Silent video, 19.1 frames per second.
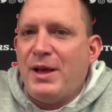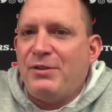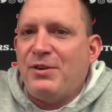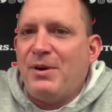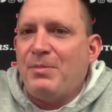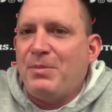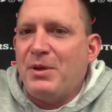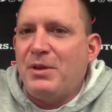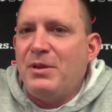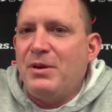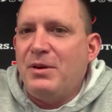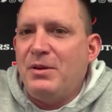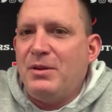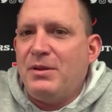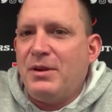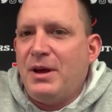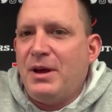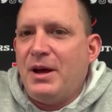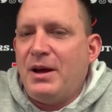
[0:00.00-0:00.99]
That's something
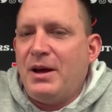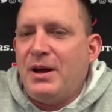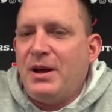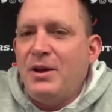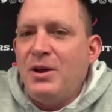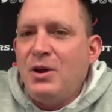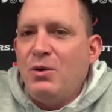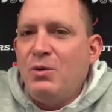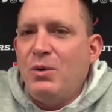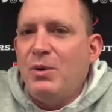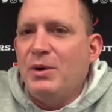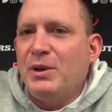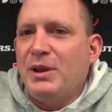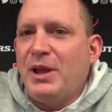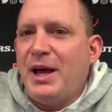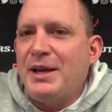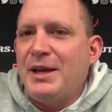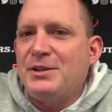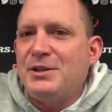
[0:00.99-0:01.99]
that uh, we
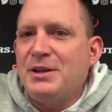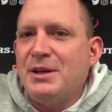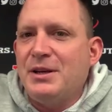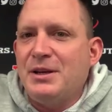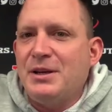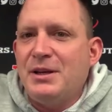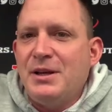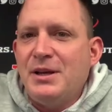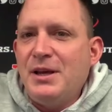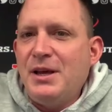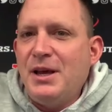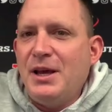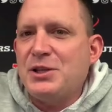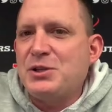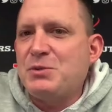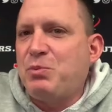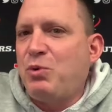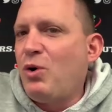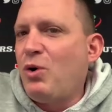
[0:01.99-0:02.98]
would like to
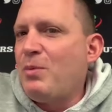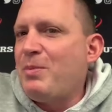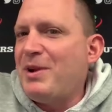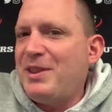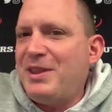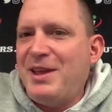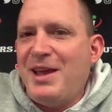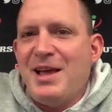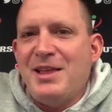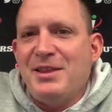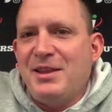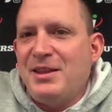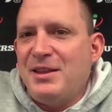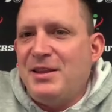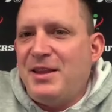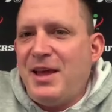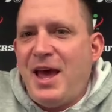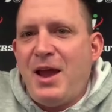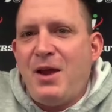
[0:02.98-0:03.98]
explore. But at the end
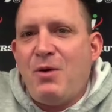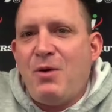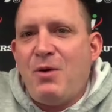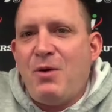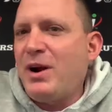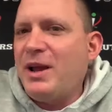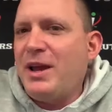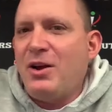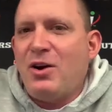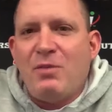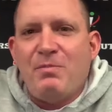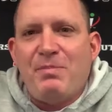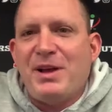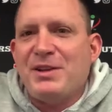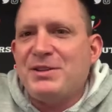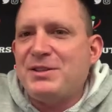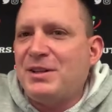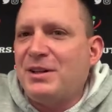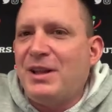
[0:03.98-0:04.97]
of the day, we're going to get
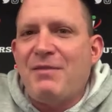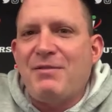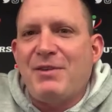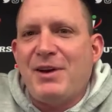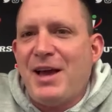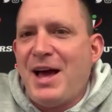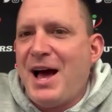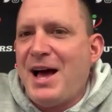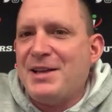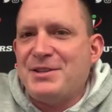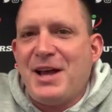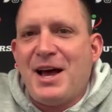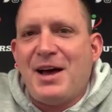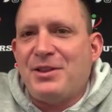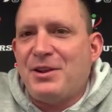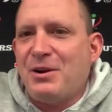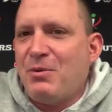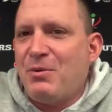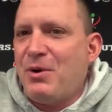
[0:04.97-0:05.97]
our best 11 guys
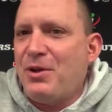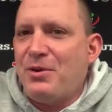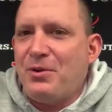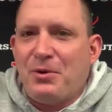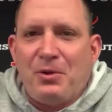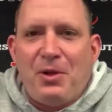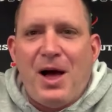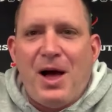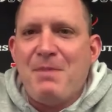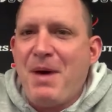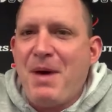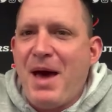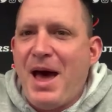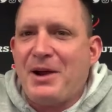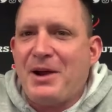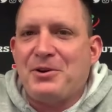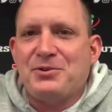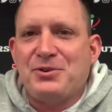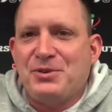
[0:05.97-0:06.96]
out there, whether they're
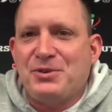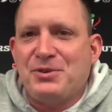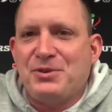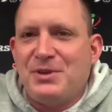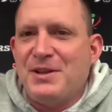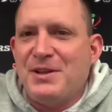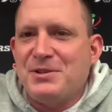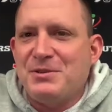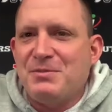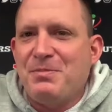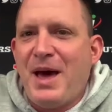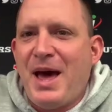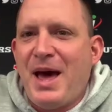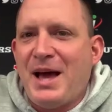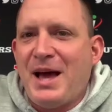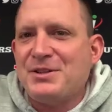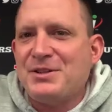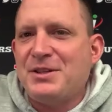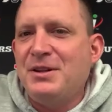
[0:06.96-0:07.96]
linebackers or defensive
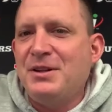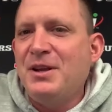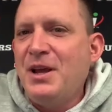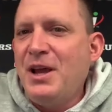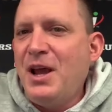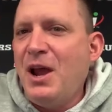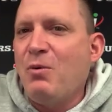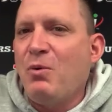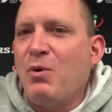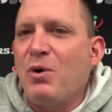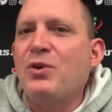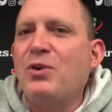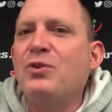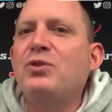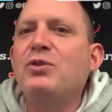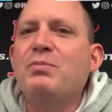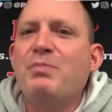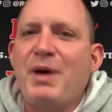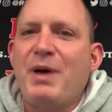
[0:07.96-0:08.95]
backs, and, and we're
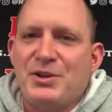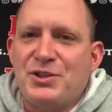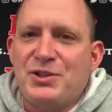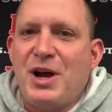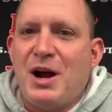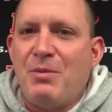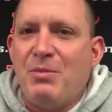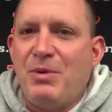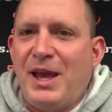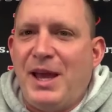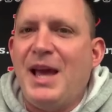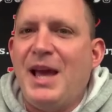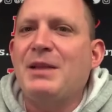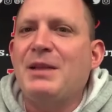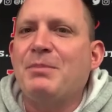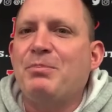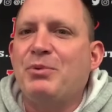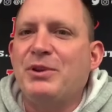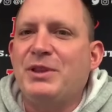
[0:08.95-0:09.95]
going to do the best job we
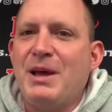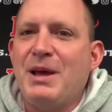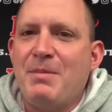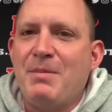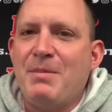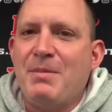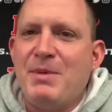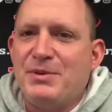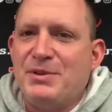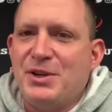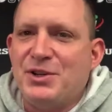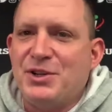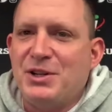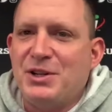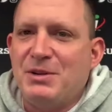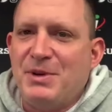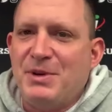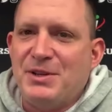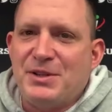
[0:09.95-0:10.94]
can to put them in a
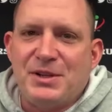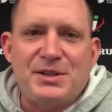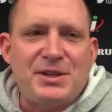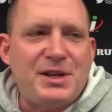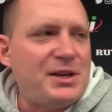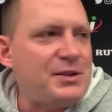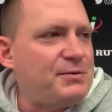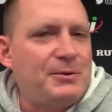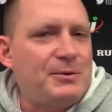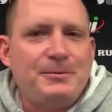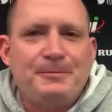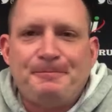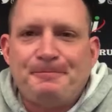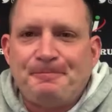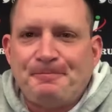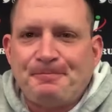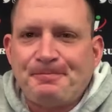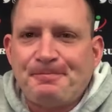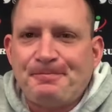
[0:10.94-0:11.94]
position to be successful.
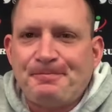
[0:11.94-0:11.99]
